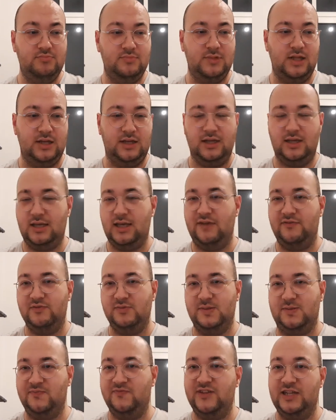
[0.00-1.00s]
like gave
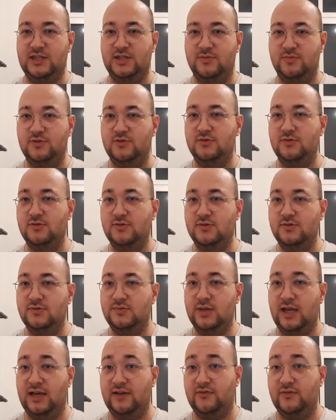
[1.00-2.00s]
him some
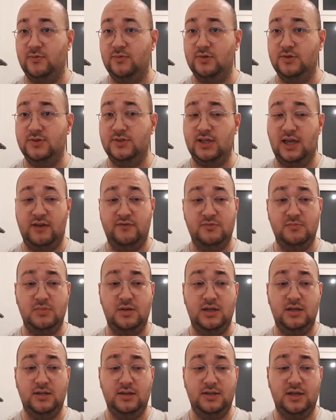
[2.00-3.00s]
vegetables afterwards. Gave him
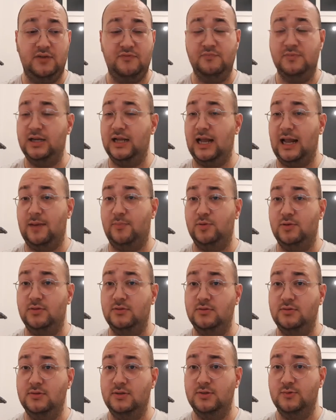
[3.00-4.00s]
a, gave him an
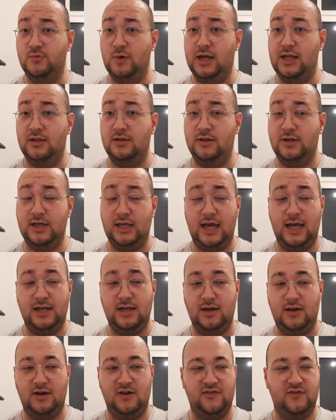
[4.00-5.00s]
apple as well, and he
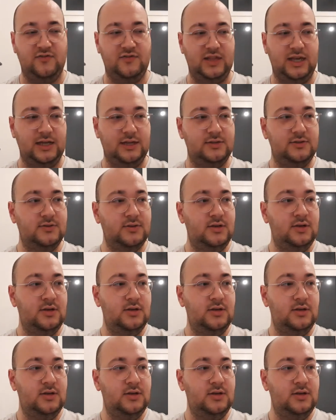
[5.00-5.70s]
ate half of that.